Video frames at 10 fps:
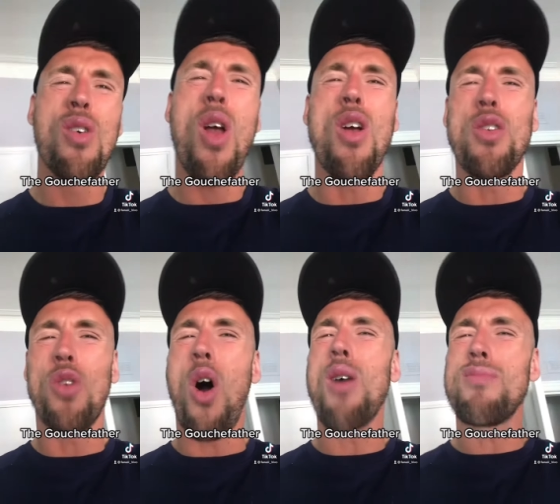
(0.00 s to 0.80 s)
The
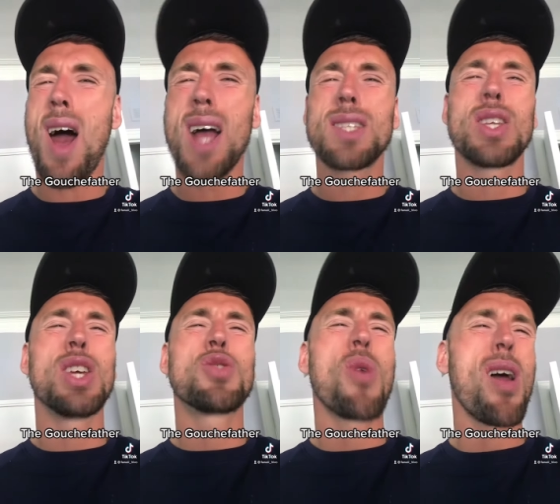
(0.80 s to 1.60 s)
top man's in
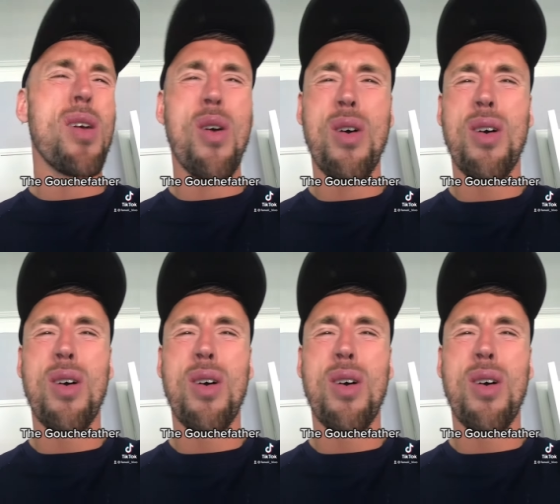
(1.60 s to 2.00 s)
his way out.